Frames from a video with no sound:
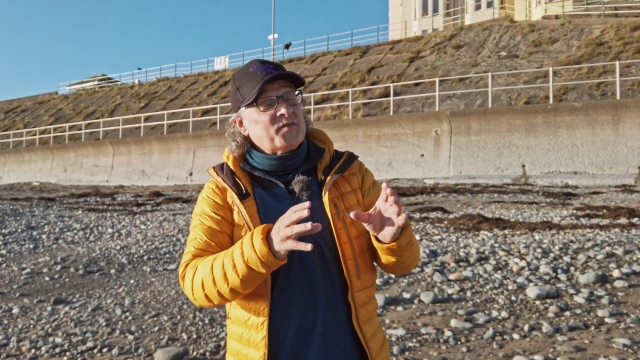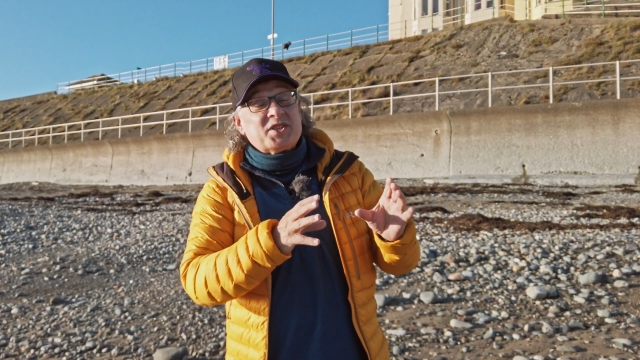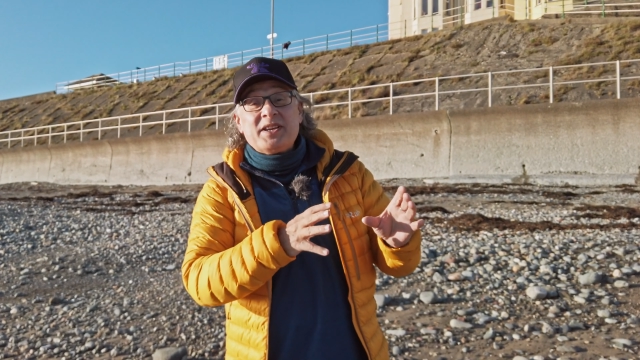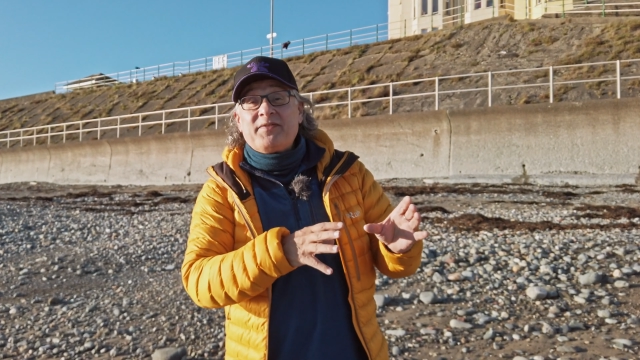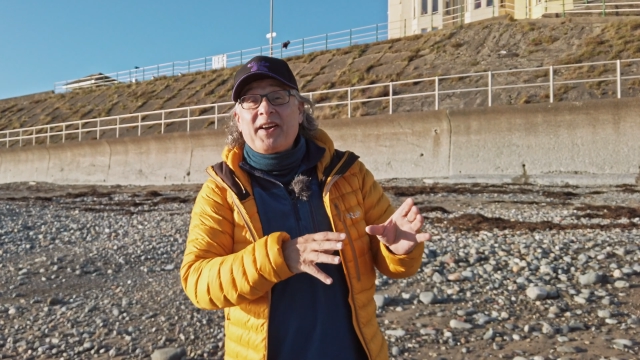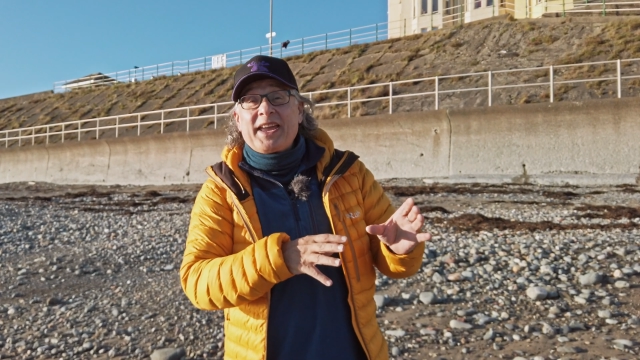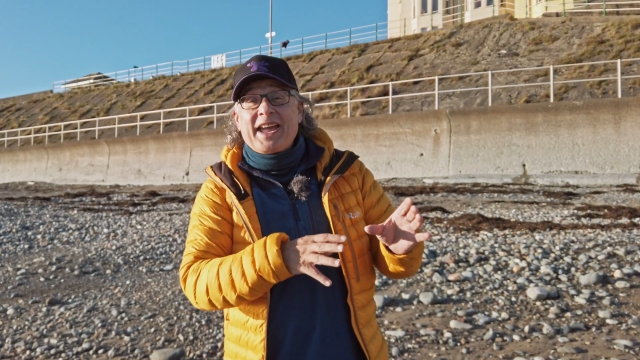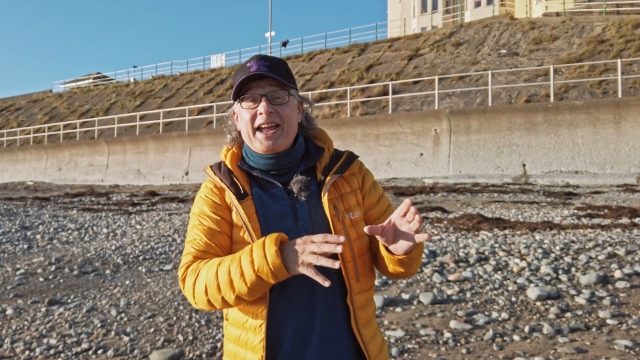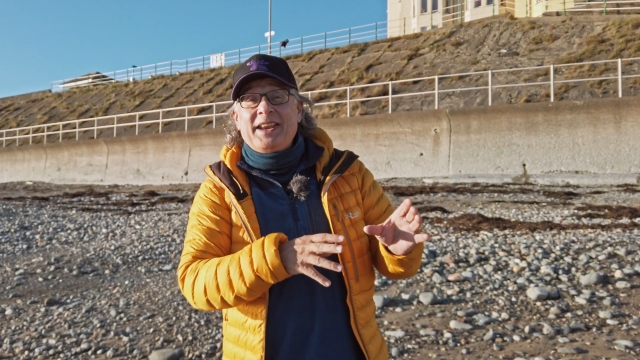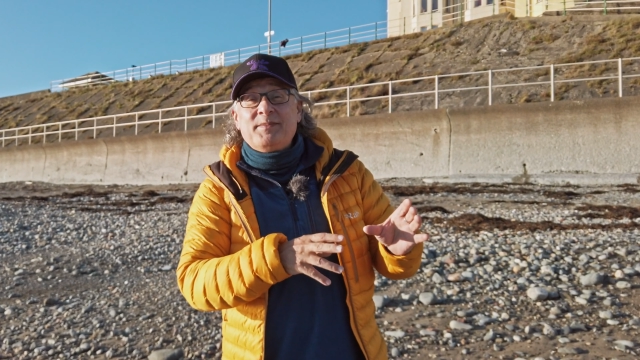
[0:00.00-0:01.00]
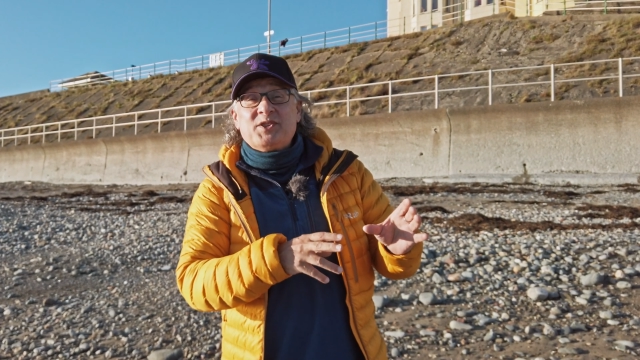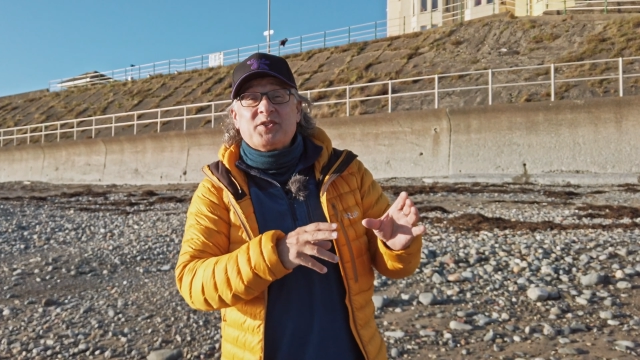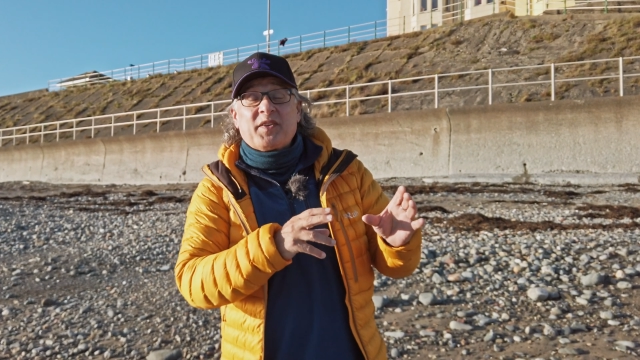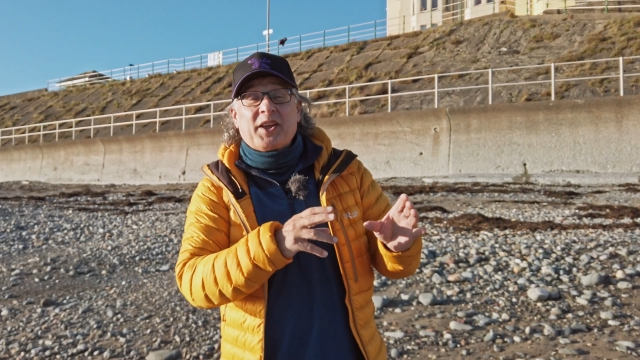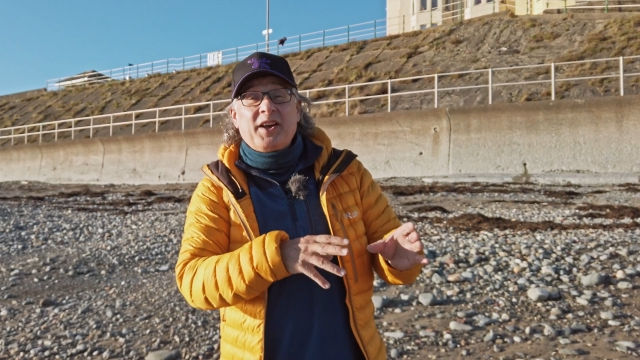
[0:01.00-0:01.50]
see if I can get an image
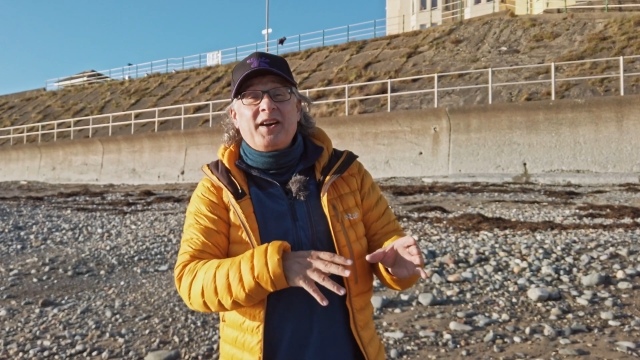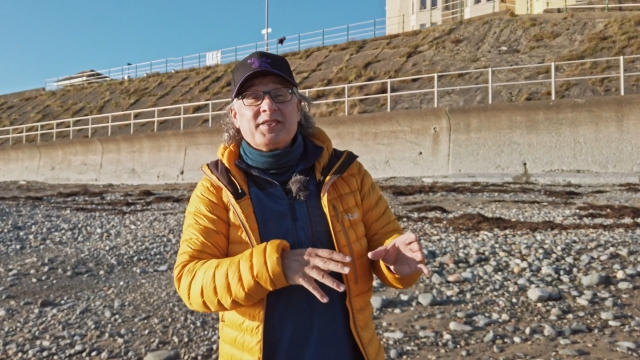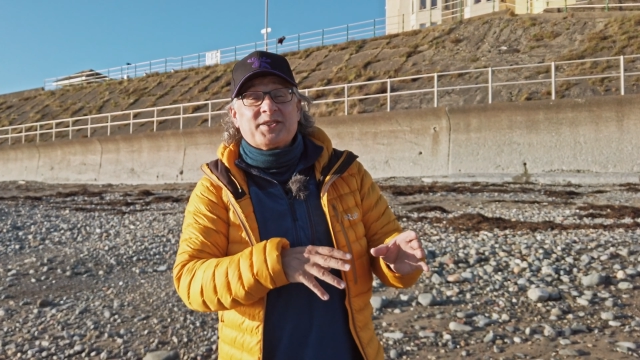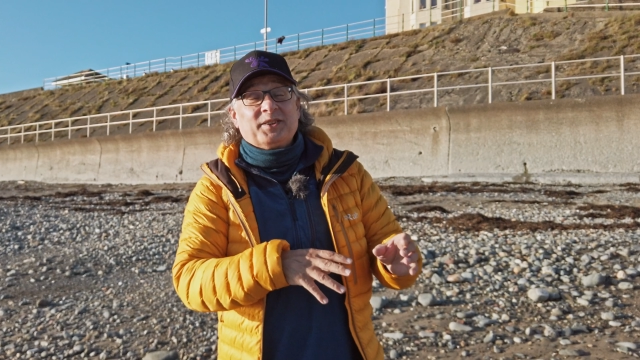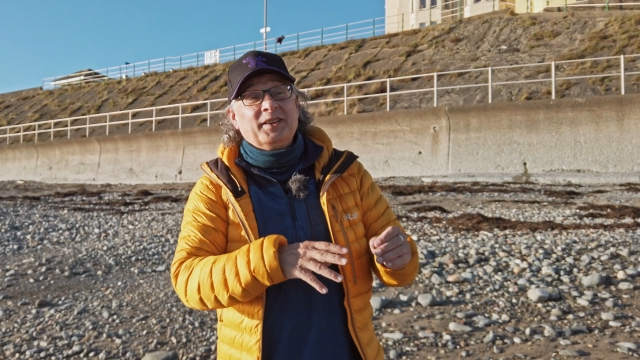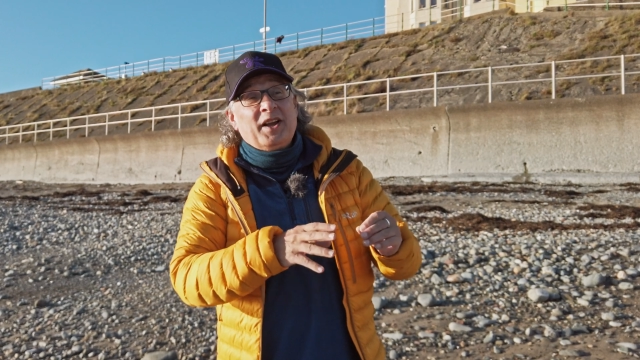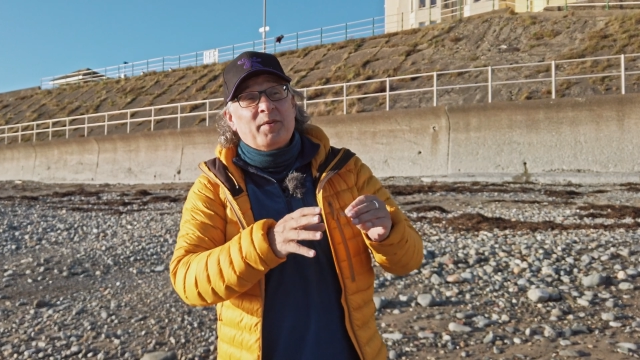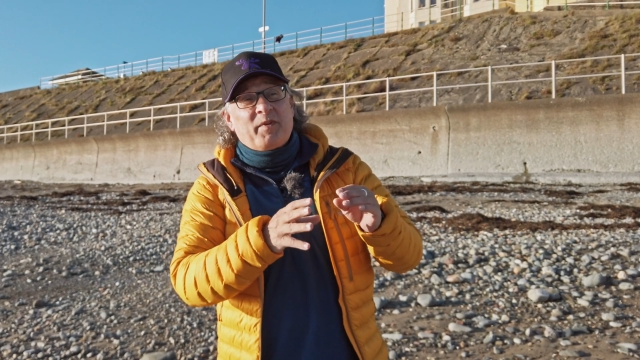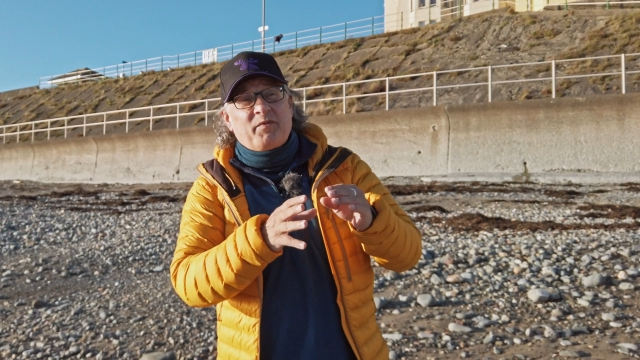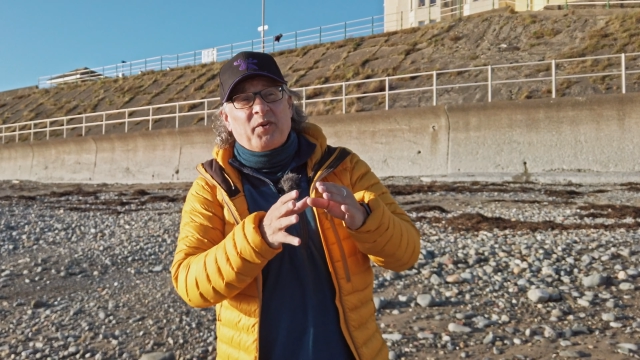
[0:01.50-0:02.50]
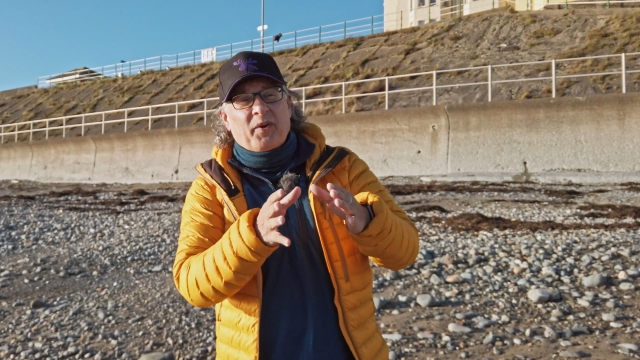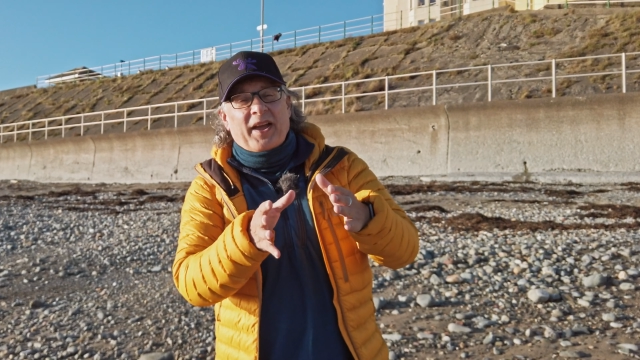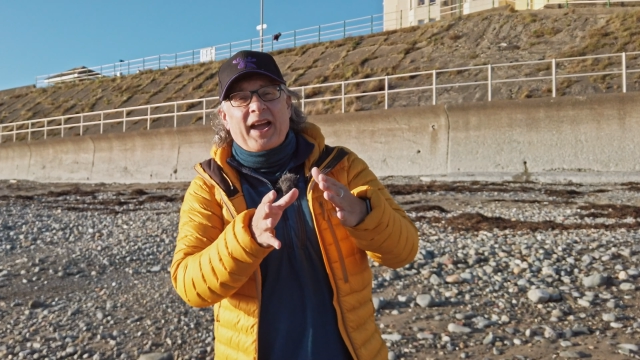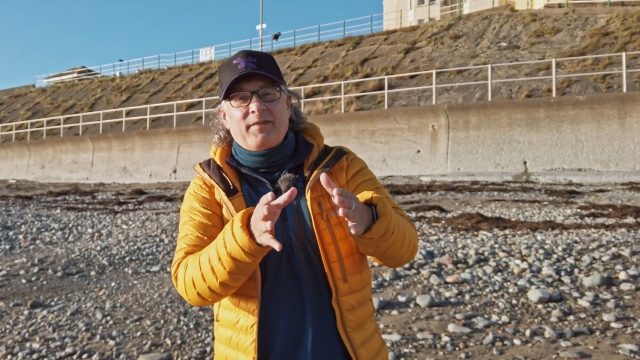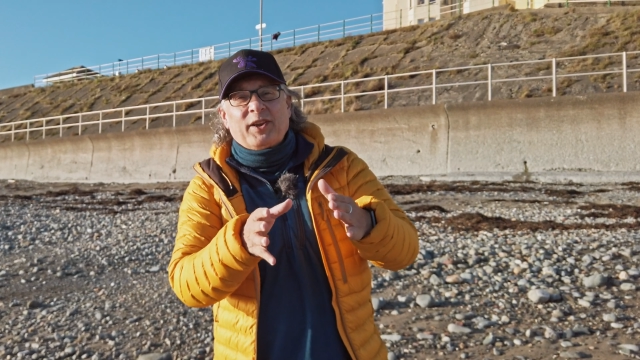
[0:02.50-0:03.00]
of the castle before
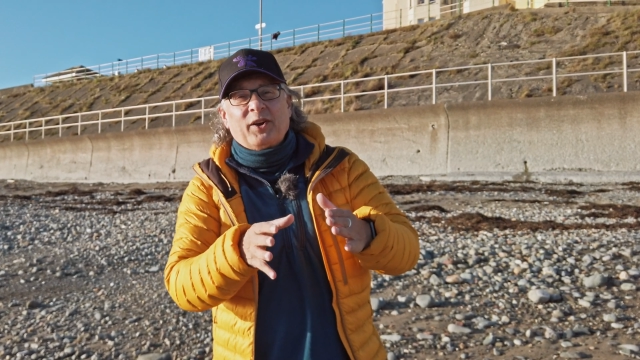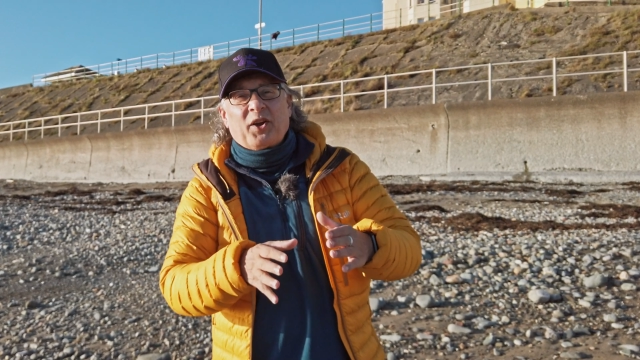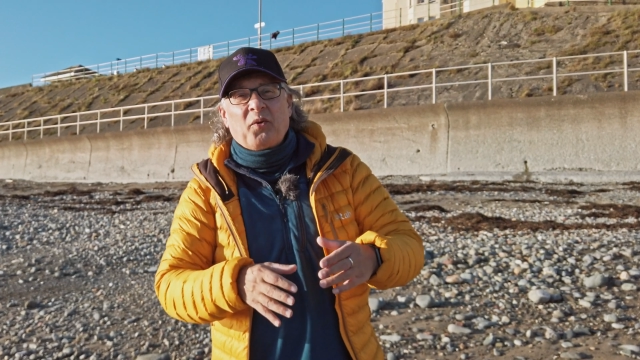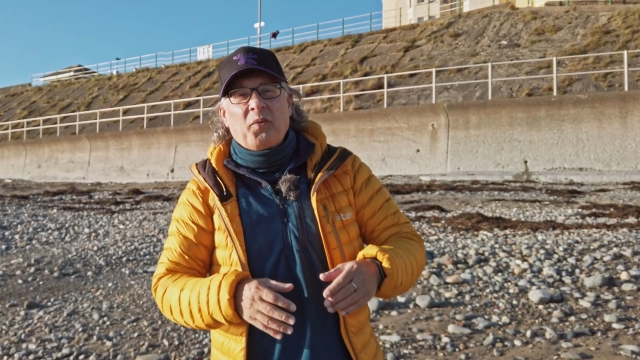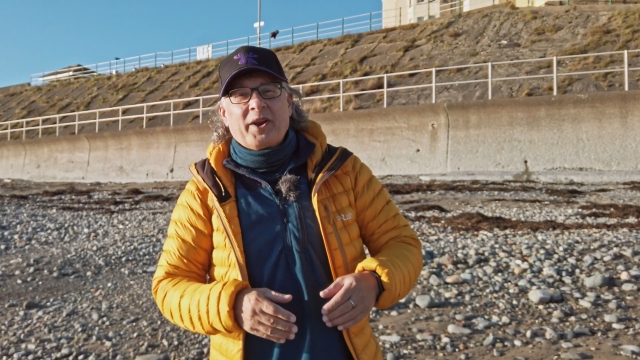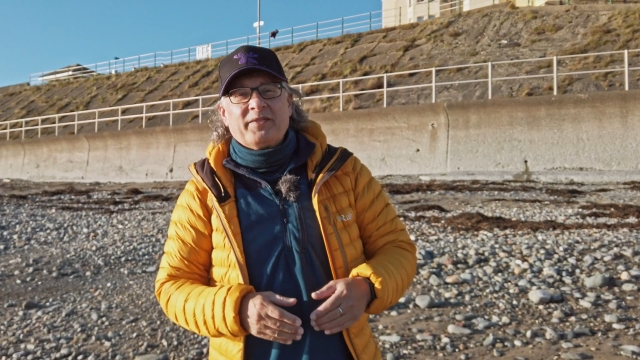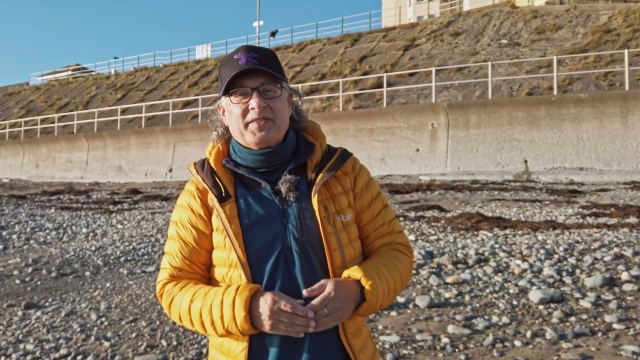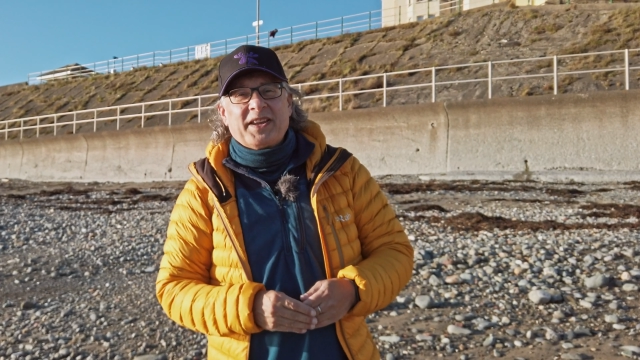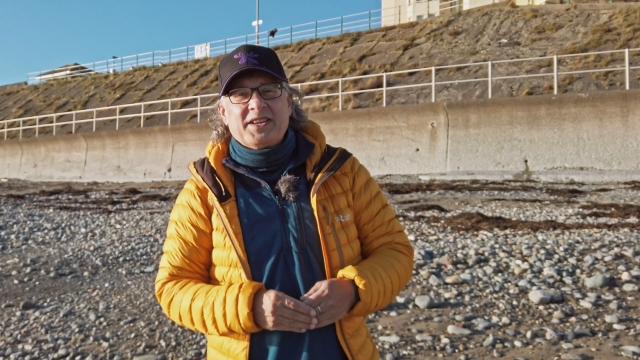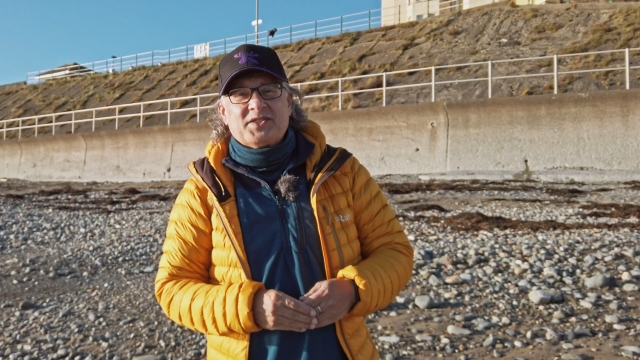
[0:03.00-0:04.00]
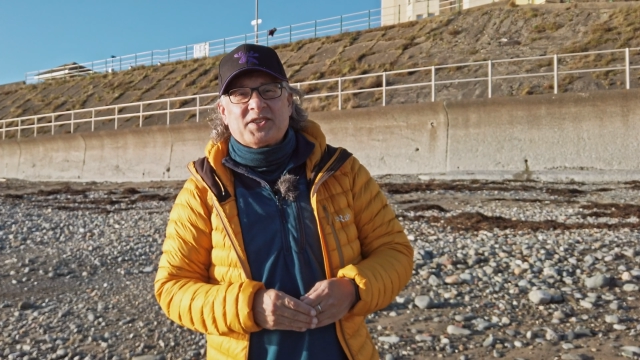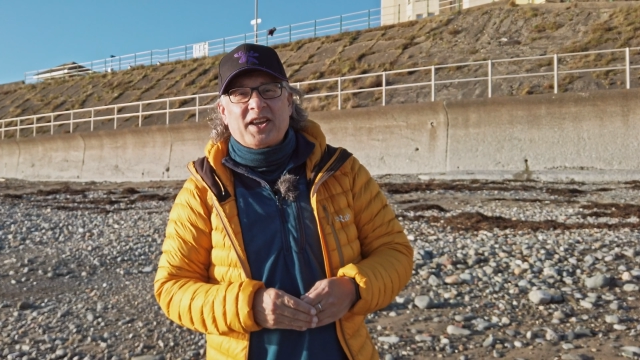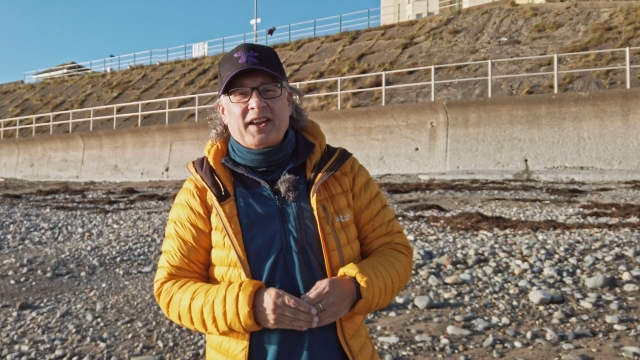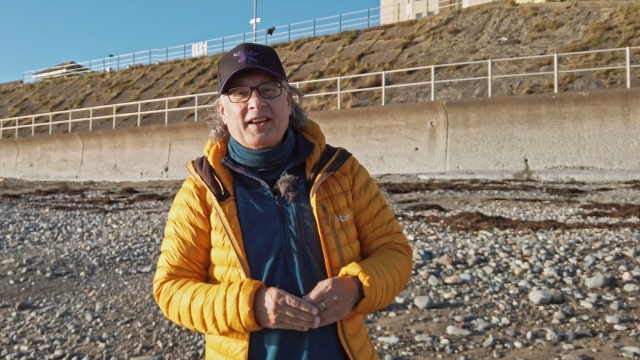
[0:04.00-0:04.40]
I have a look at one of these